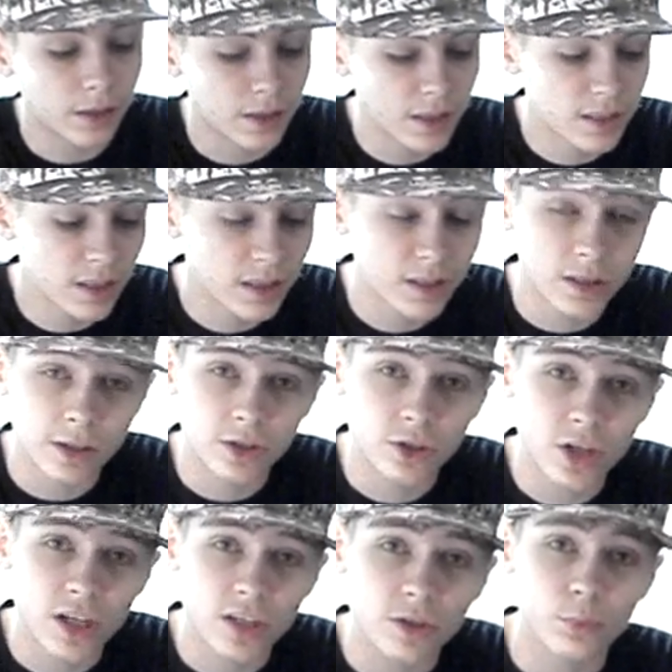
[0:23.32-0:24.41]
This is the
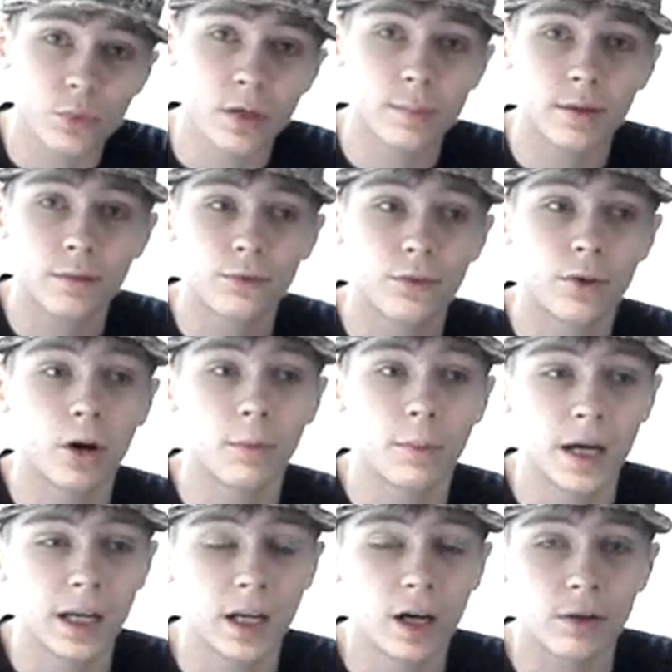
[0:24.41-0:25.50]
Jason Premium
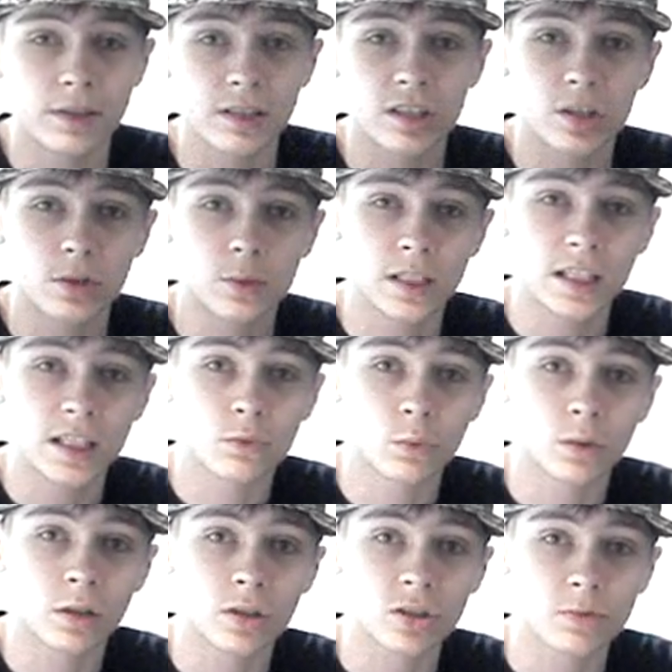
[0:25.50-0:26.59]
Format. Now I had two of
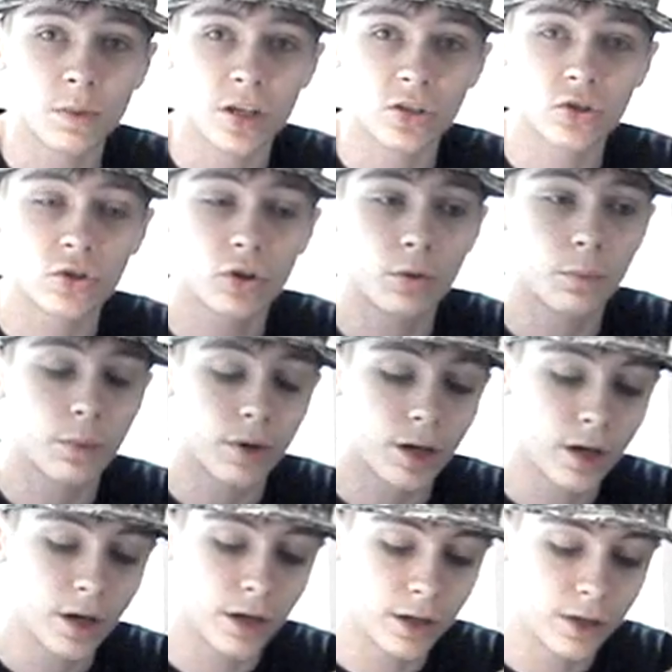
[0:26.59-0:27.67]
these, one got smashed up
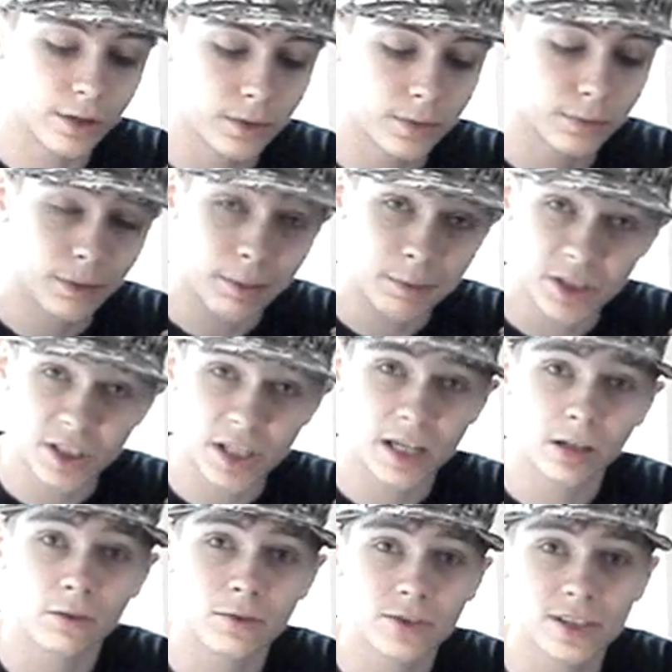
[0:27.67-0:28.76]
by
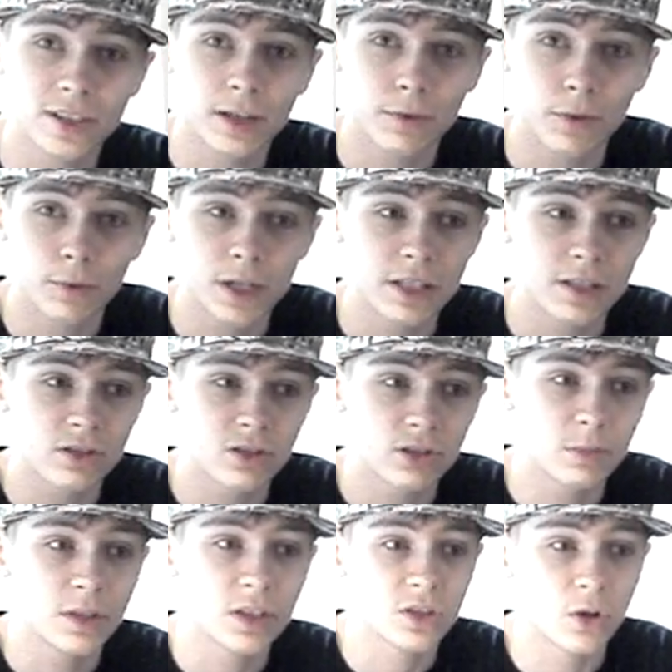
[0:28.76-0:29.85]
mistake obviously, for reasons
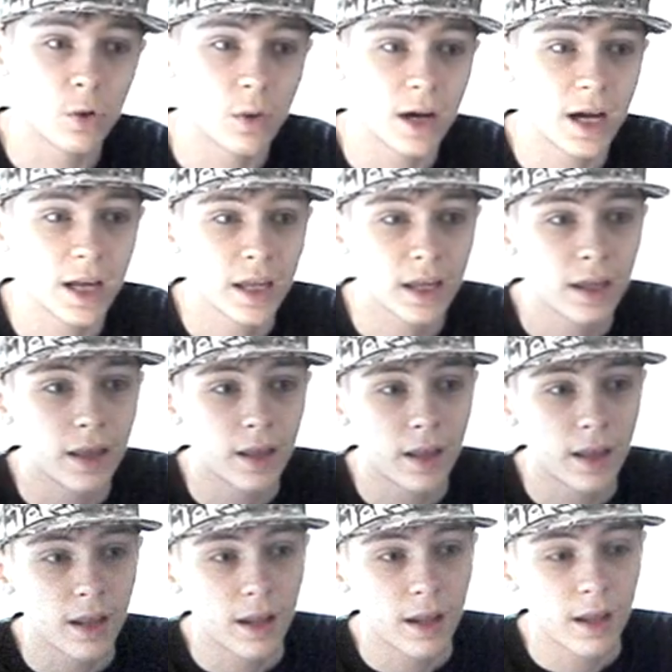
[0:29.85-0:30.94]
some of you know why.
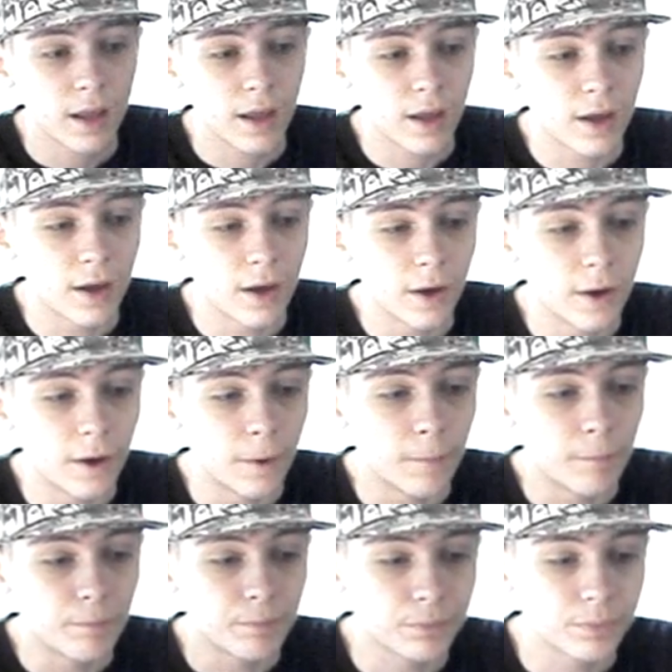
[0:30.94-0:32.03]
I
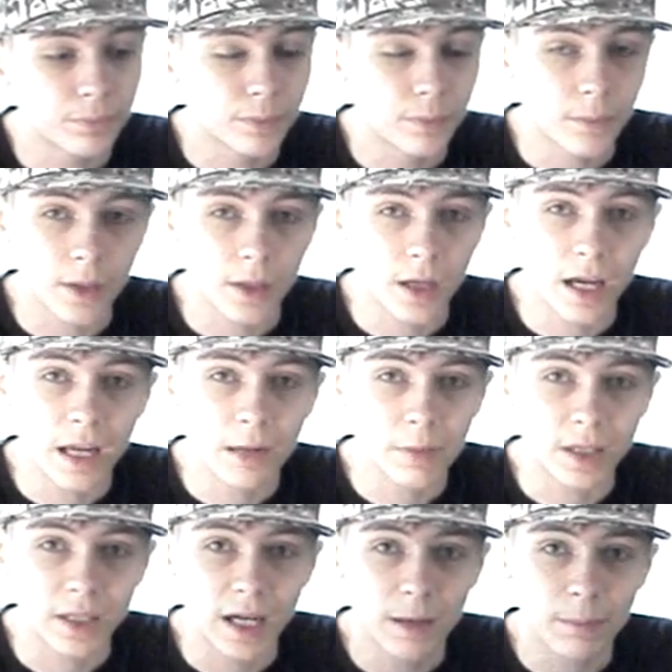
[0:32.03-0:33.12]
hate
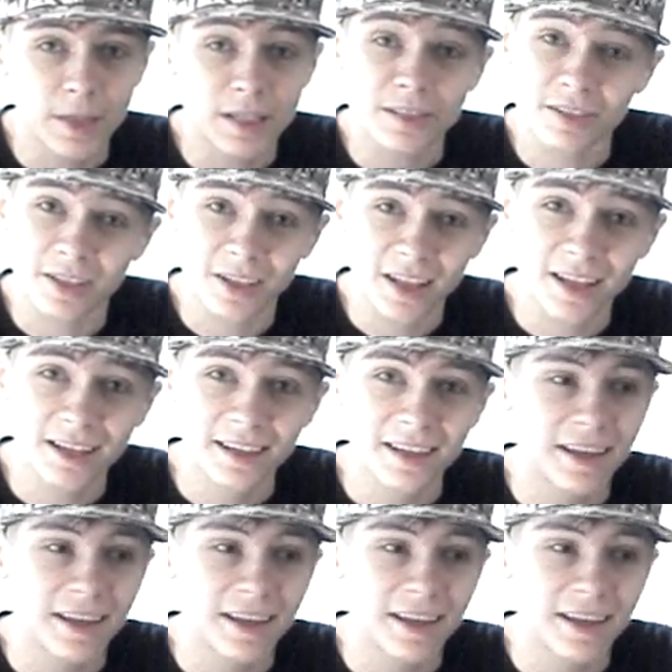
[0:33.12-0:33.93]
my cat basically.